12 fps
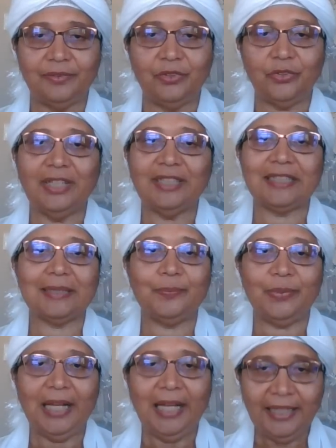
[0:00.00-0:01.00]

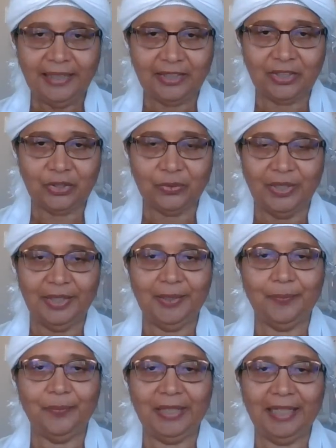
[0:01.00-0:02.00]
transpires to
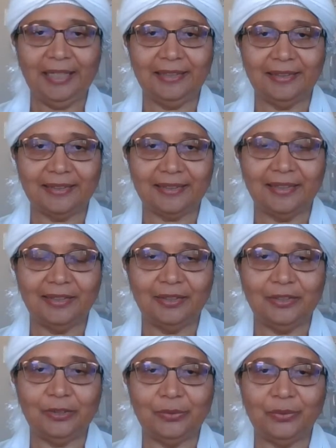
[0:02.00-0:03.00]
other beings,
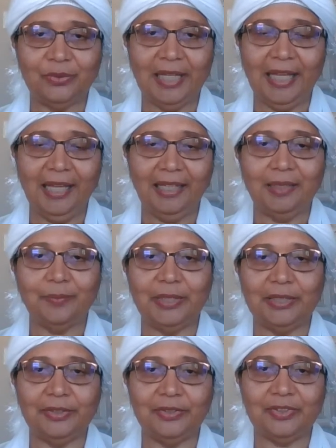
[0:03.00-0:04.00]
to the
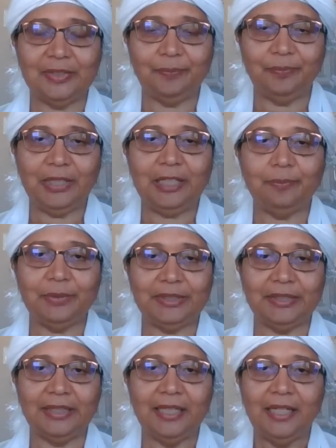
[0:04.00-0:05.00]
animals, the
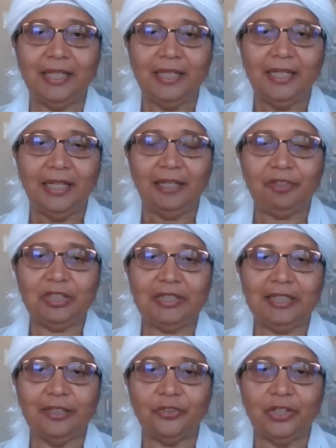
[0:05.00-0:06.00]
people,
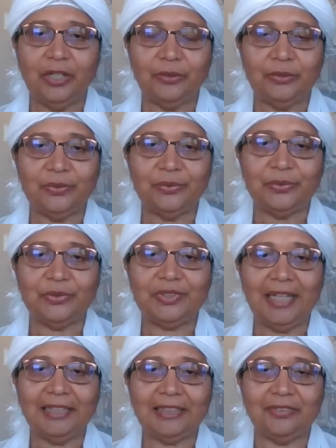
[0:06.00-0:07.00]
everything around you
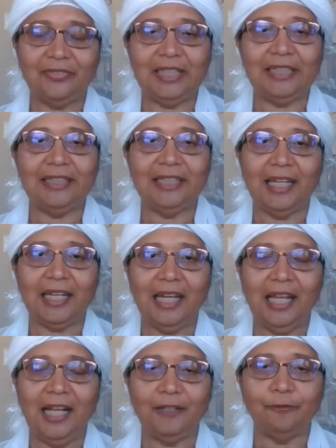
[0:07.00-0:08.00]
starts feeling that
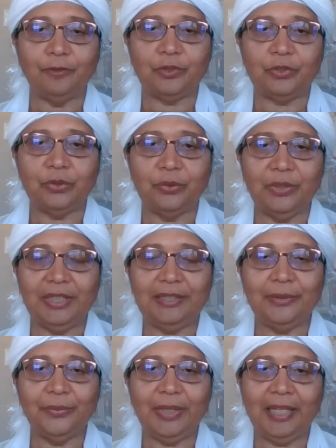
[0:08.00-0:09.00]
love. So in
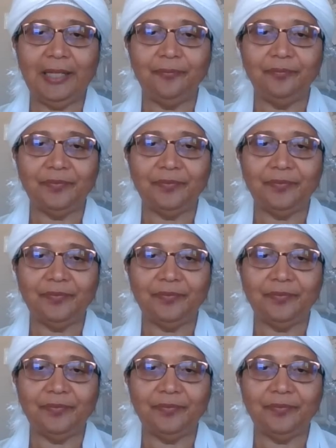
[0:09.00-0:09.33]
a way,